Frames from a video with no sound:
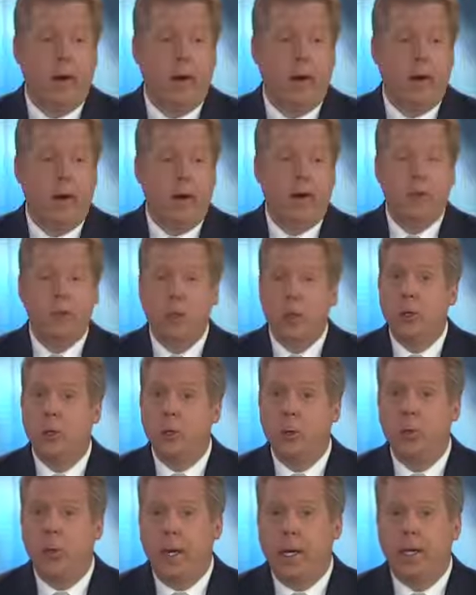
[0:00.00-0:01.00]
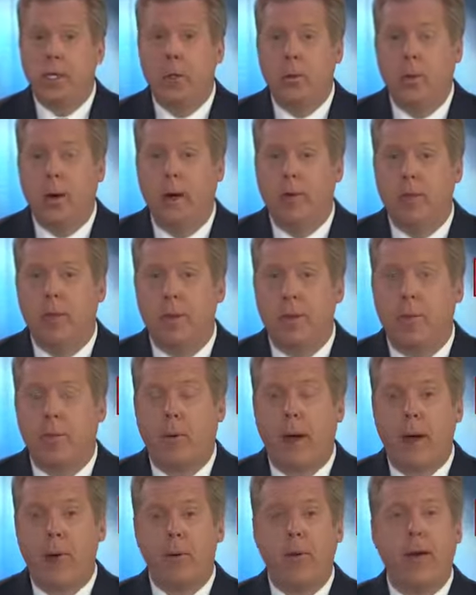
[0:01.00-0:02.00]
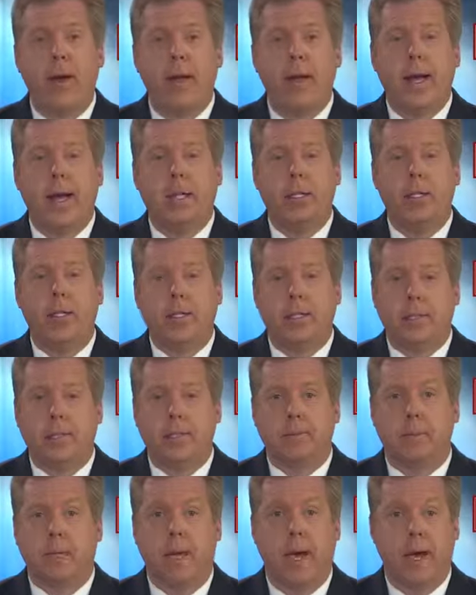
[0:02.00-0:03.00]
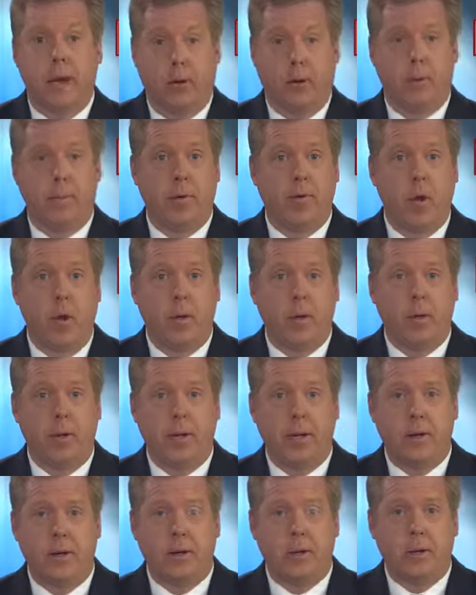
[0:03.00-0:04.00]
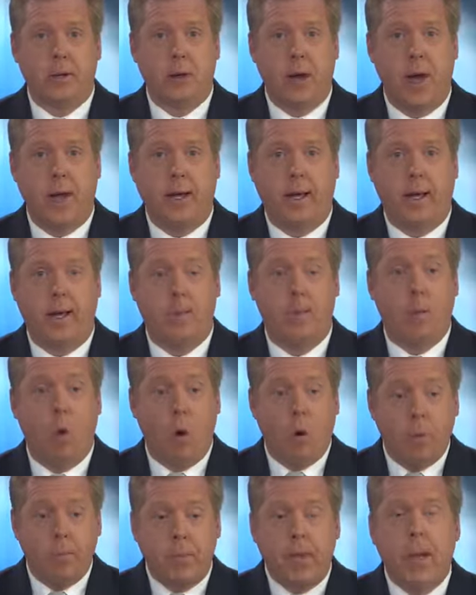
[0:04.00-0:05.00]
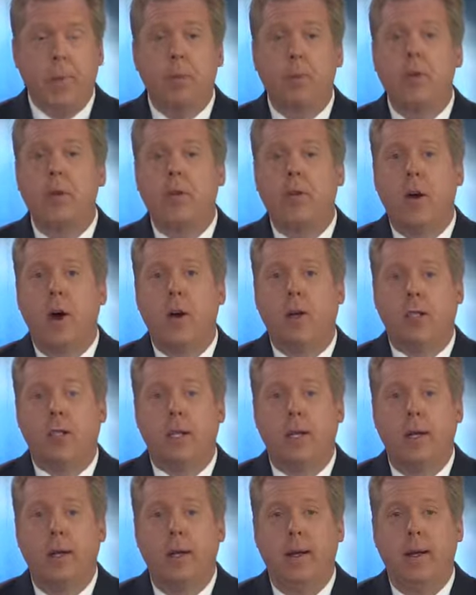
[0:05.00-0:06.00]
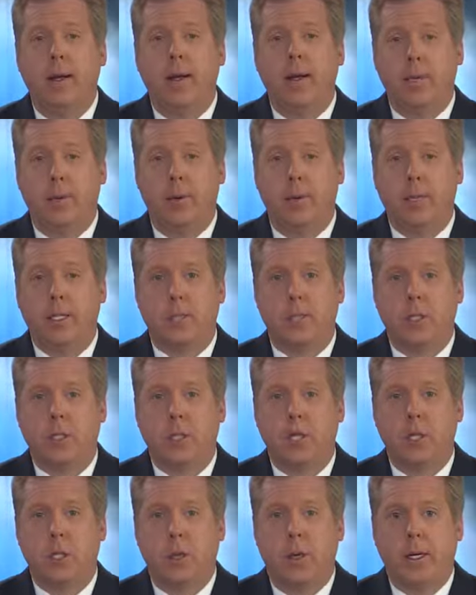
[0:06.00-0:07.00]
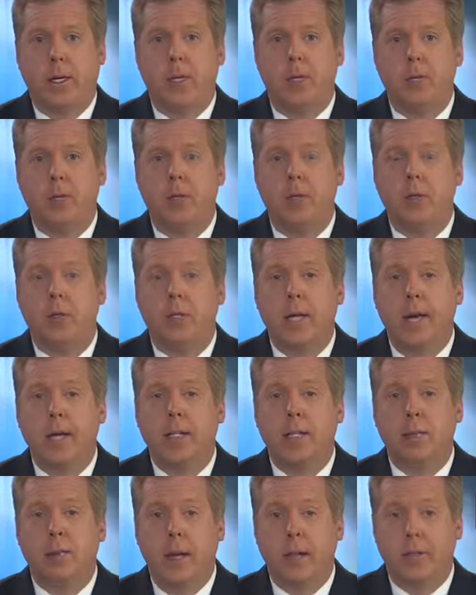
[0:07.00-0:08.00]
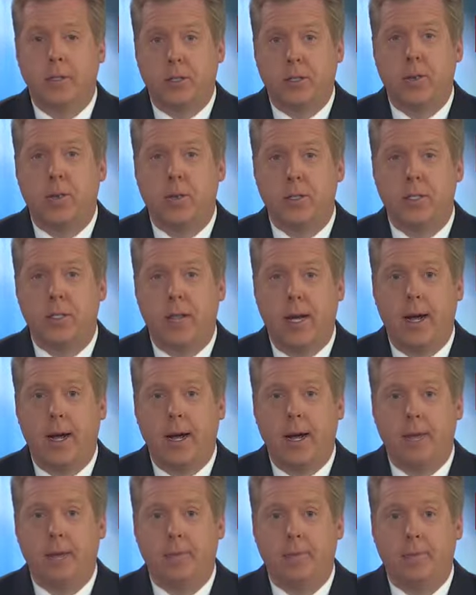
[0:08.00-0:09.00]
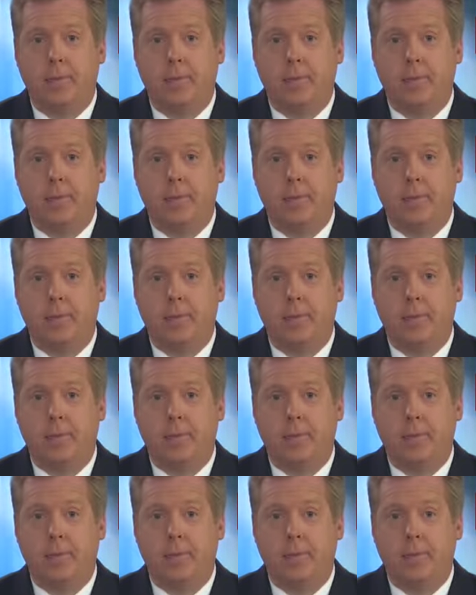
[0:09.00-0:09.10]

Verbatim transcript: Well, we are two weeks away from the primary elections. Tonight, a group of local leaders is trying to get more people to vote. And W S B T twenty-two Suzanne Spencer was there.